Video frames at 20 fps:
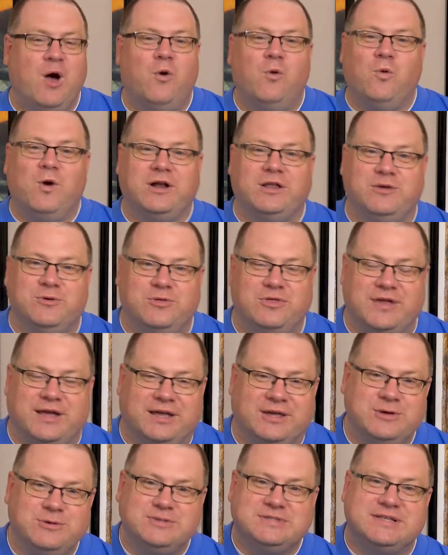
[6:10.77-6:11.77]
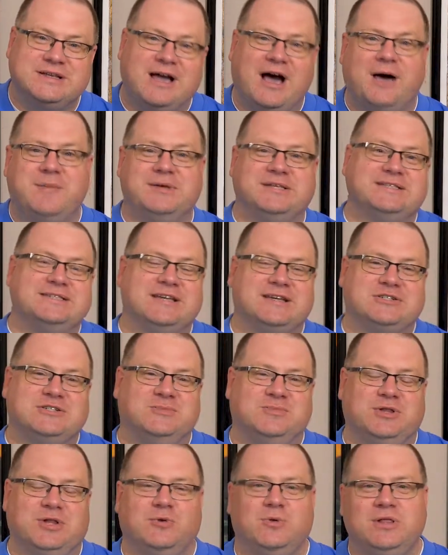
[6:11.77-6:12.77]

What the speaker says: What do you think? Use the comment section below.